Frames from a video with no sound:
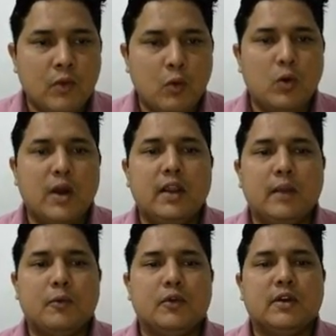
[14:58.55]
why
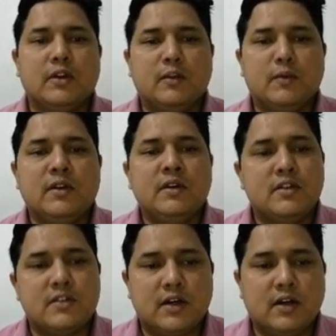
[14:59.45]
a project has been
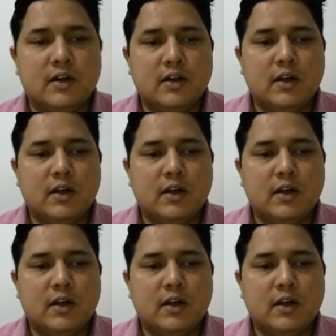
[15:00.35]
started.